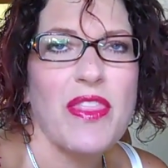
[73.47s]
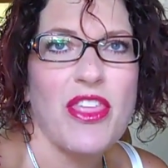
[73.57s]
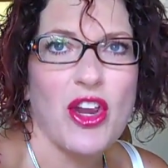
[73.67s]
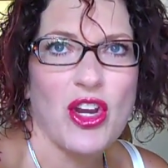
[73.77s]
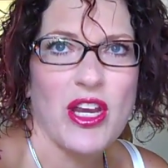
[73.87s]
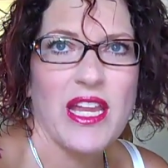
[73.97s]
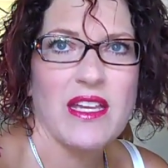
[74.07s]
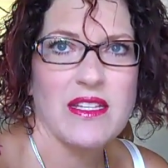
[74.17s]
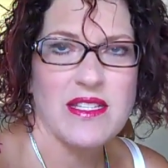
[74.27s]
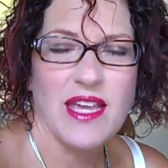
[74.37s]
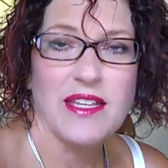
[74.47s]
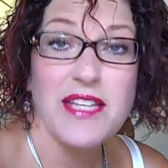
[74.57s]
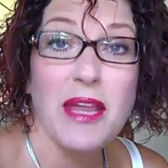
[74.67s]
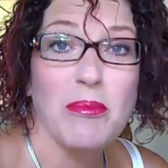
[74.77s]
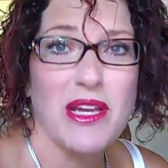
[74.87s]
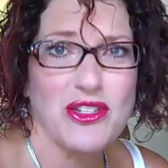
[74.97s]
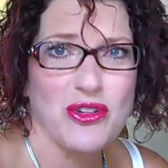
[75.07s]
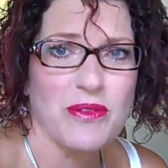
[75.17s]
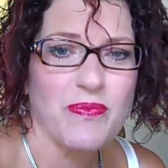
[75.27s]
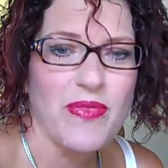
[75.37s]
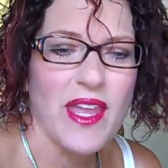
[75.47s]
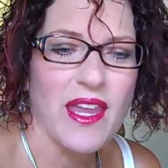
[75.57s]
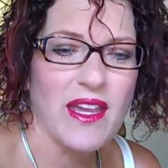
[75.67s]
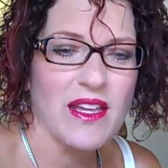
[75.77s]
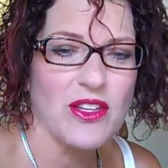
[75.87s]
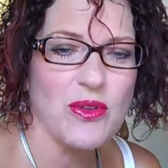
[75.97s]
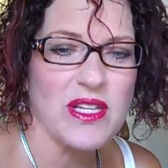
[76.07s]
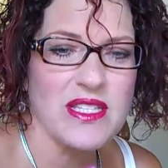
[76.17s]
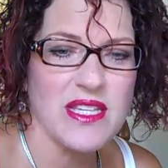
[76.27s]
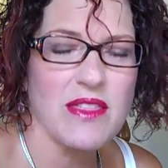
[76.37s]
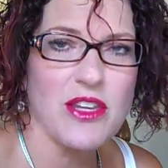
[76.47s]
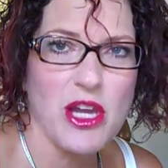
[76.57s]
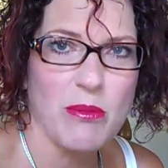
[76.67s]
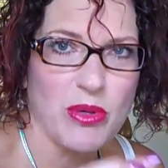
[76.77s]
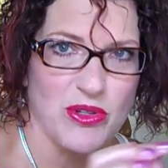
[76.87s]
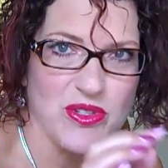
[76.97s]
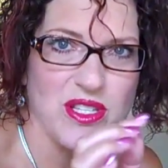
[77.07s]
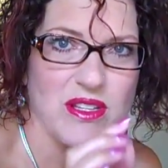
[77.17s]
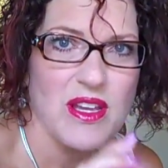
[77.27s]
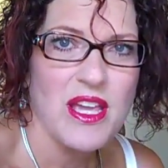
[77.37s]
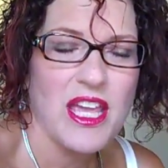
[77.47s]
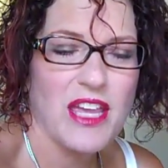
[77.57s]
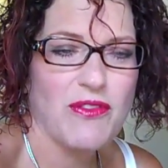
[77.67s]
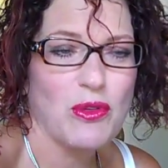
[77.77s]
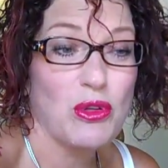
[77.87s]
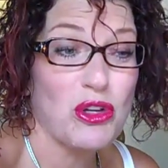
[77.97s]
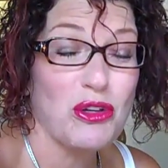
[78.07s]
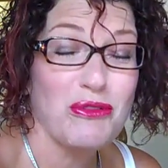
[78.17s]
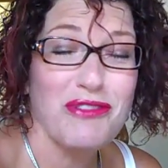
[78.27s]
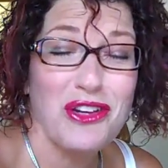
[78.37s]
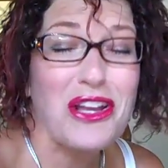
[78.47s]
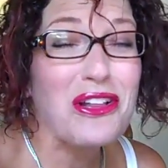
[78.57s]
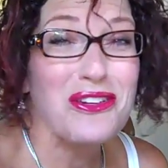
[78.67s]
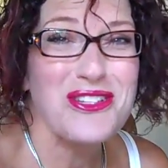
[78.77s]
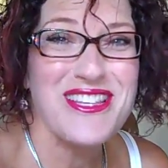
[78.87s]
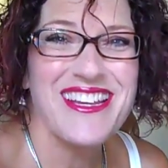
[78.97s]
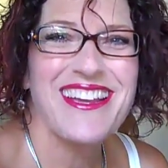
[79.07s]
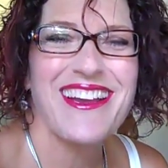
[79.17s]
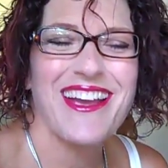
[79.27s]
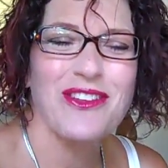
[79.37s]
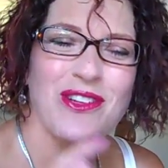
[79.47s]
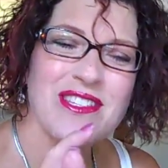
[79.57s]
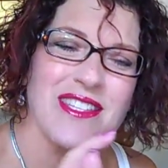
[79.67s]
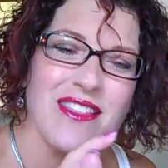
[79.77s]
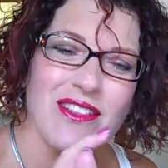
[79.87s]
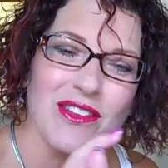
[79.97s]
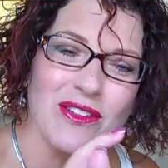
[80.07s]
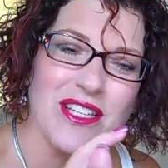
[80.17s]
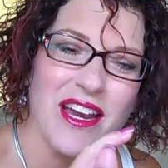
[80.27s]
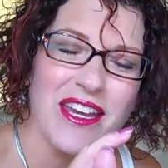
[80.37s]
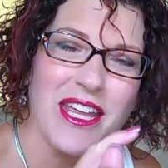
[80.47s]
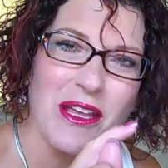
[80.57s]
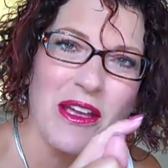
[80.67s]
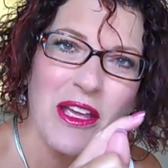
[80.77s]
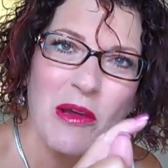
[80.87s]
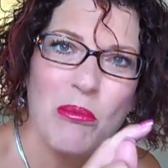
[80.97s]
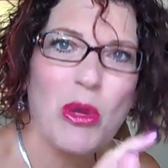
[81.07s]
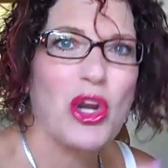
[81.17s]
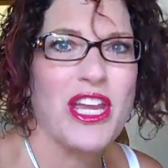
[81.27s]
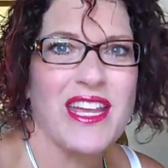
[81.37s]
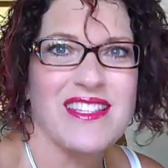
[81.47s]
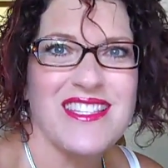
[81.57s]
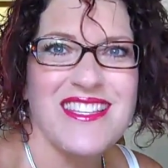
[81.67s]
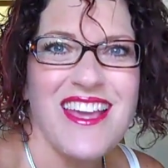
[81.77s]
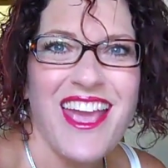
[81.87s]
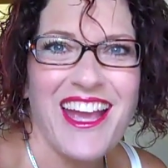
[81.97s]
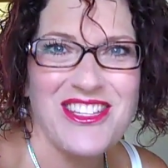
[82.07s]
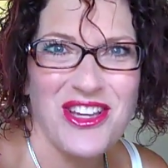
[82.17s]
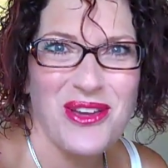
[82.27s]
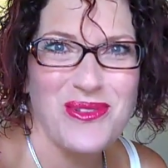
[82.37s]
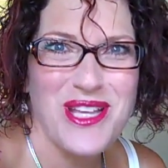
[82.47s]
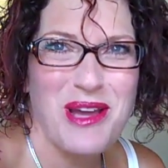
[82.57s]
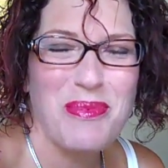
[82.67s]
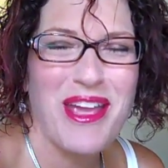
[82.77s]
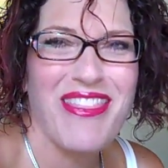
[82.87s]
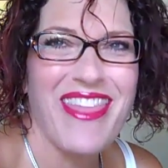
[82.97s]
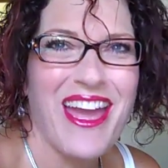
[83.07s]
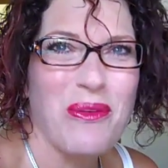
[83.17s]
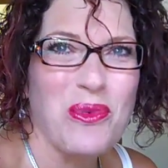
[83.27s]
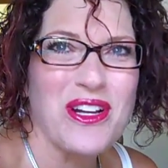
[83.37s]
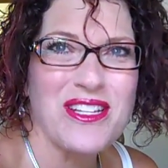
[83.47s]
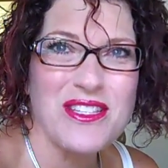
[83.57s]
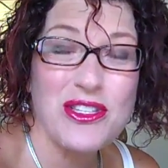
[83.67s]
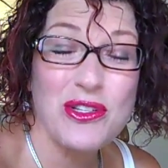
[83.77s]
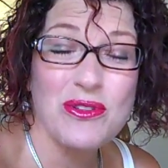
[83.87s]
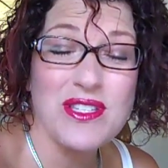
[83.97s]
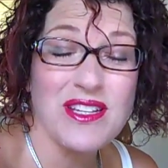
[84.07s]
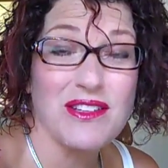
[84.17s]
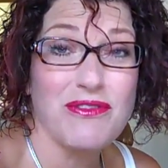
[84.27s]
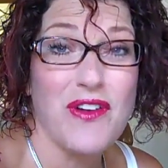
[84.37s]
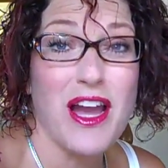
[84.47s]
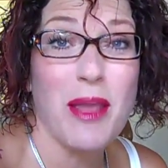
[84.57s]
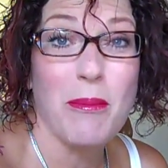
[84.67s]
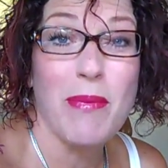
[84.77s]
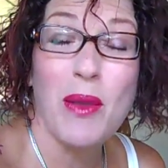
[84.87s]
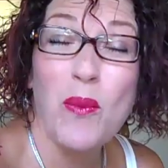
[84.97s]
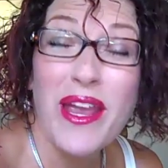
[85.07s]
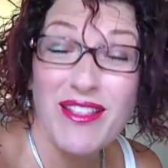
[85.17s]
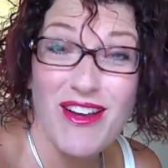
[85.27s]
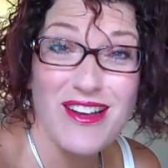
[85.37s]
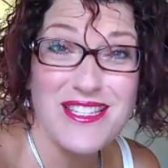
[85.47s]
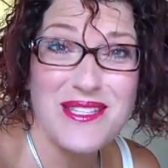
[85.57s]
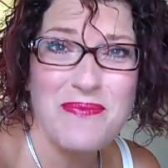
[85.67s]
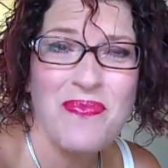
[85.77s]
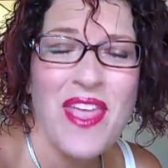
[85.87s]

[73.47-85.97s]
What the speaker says: there is a tape measure, and you can see the numbers if you look very closely, and you can see the little tiny markings as it goes up, and that was to signify my weight loss.